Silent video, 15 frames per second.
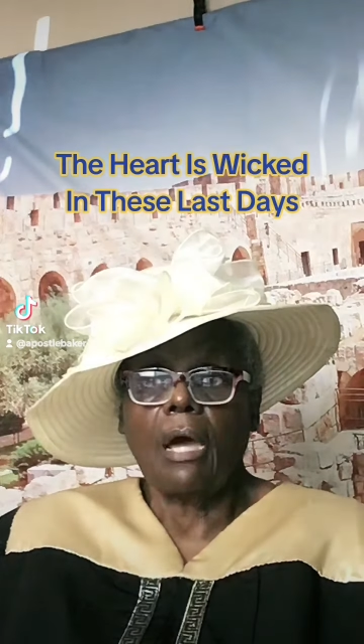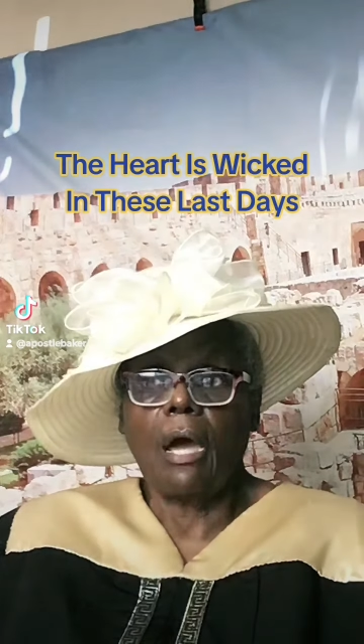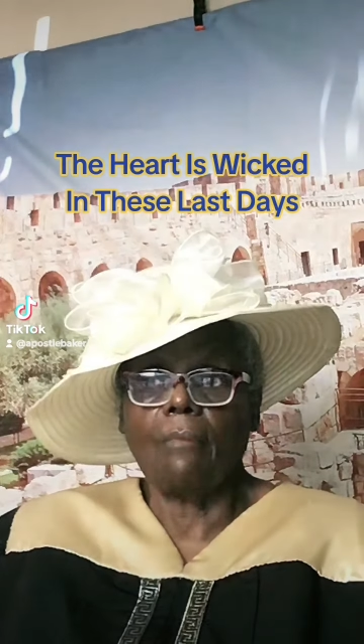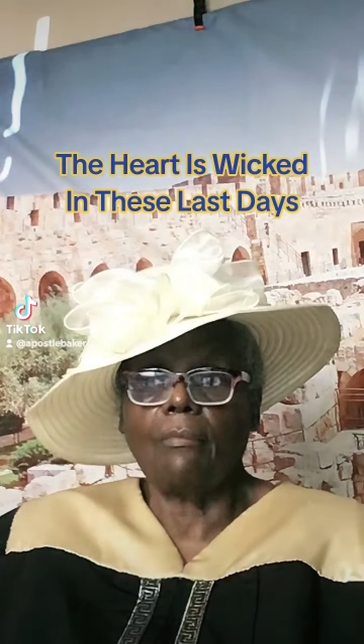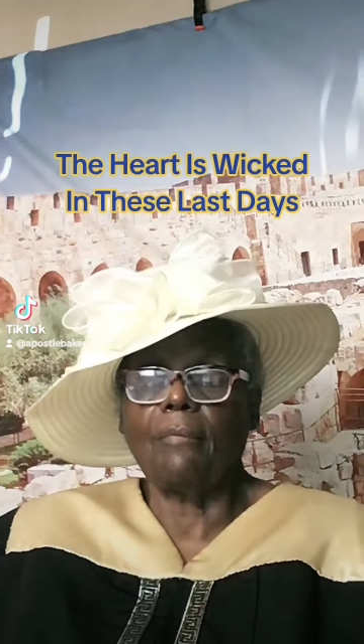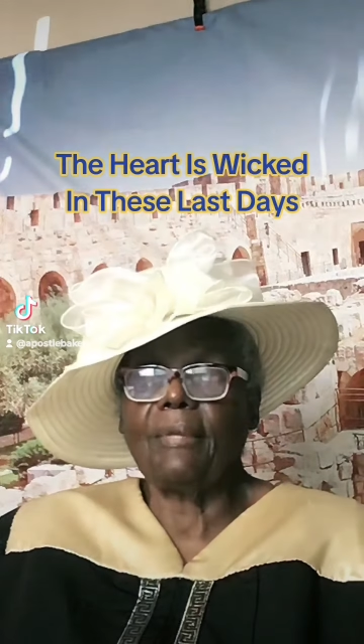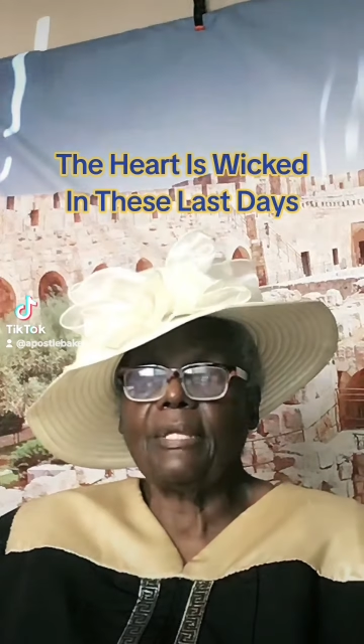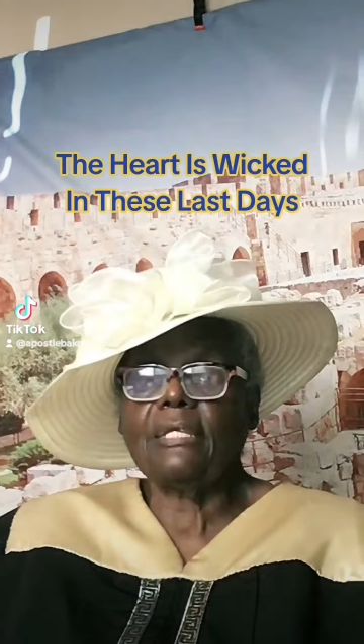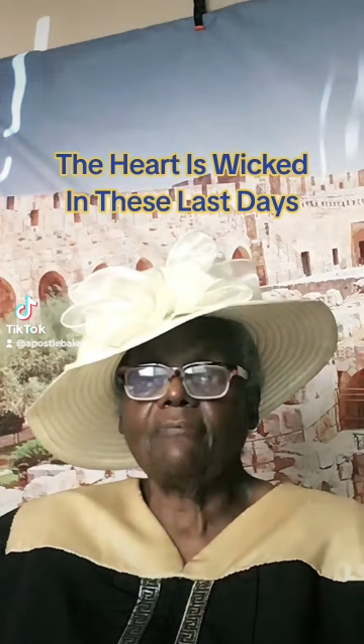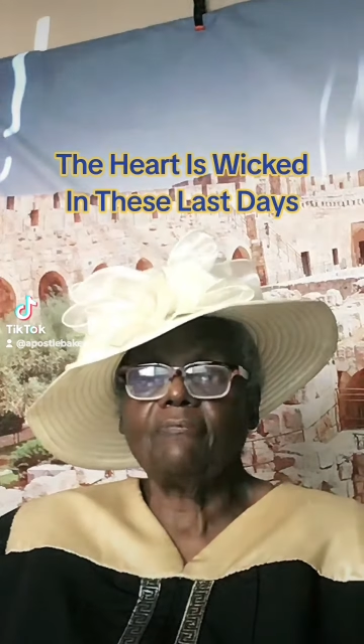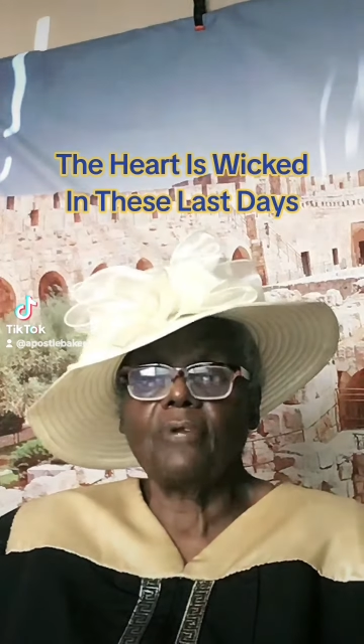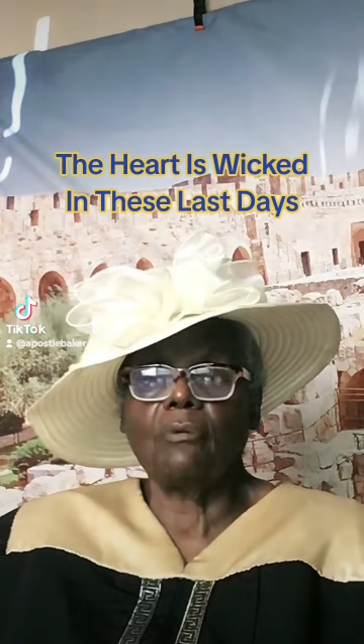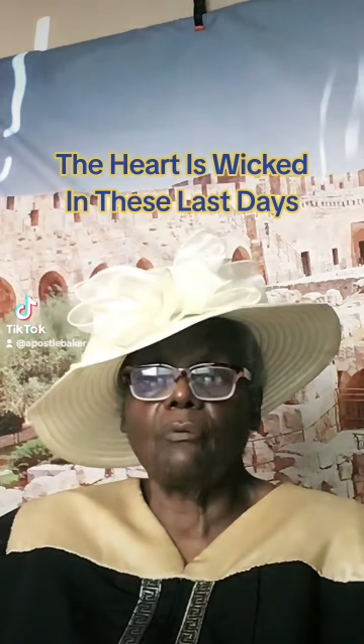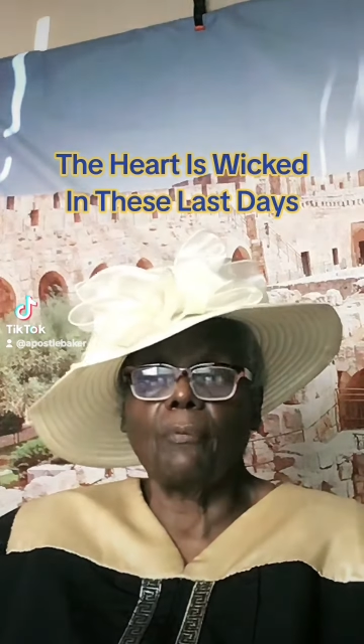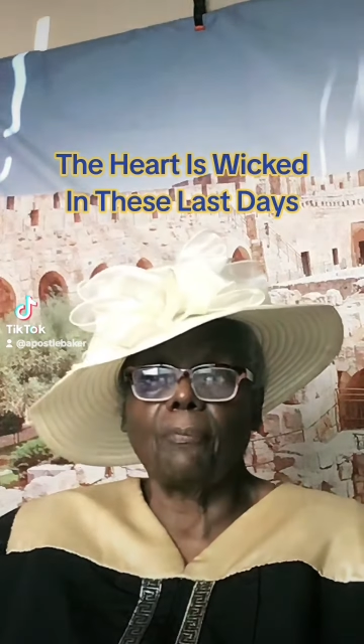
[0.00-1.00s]
I'm going to make it
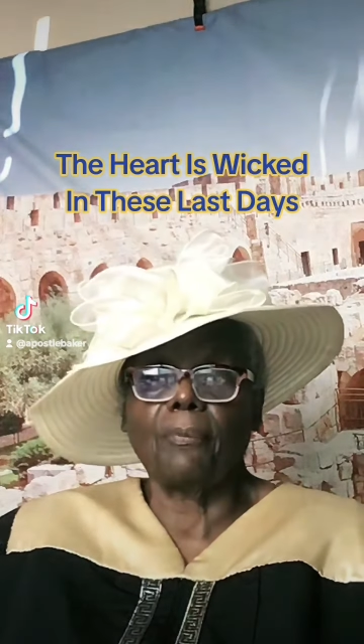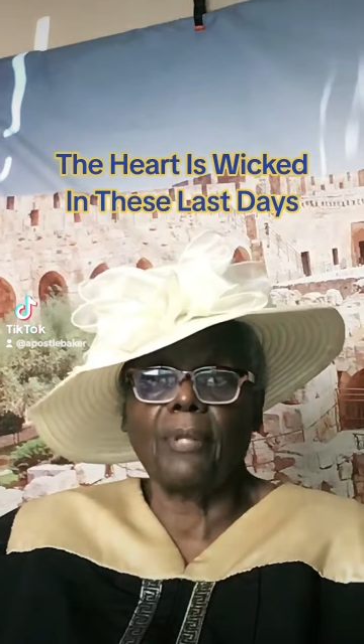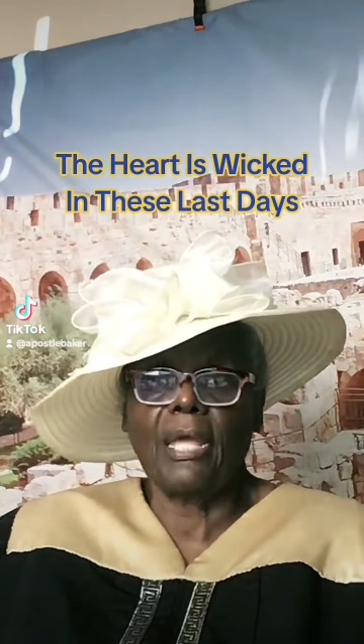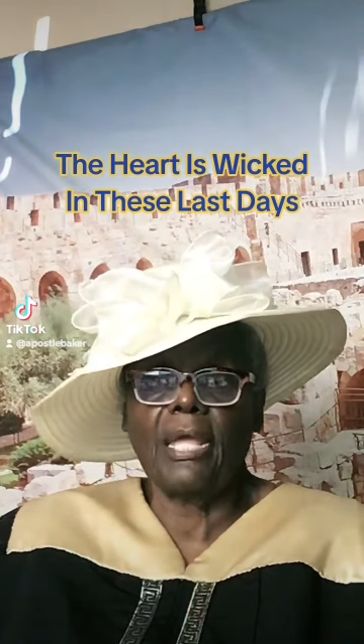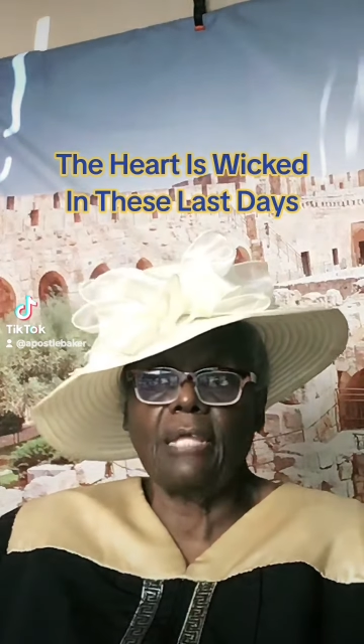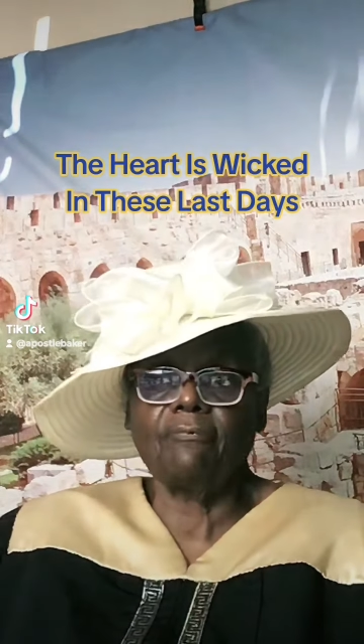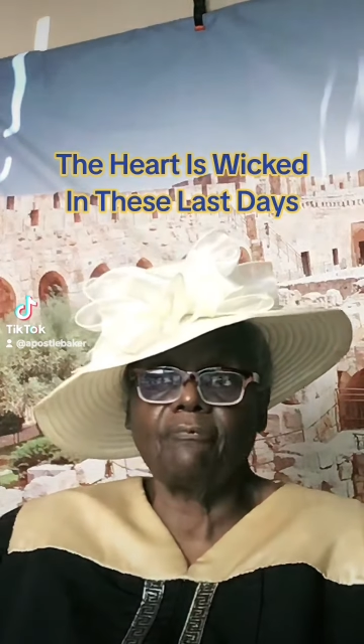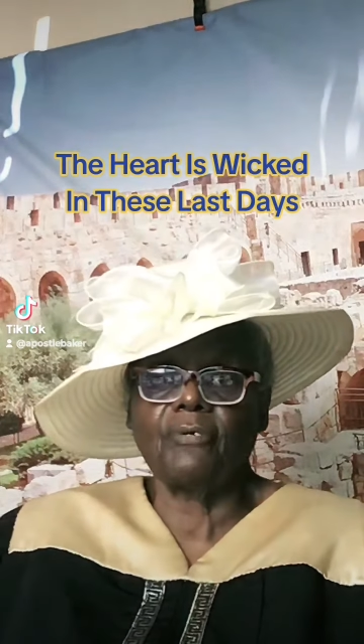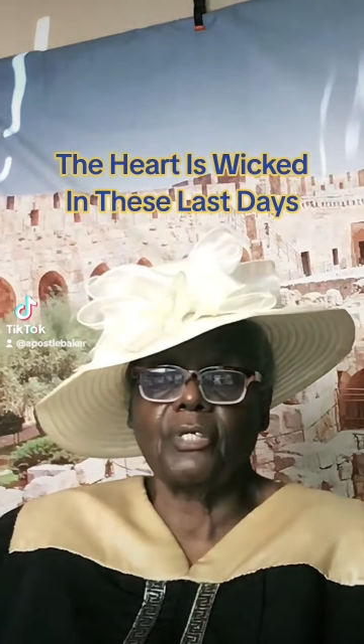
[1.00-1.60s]
very plain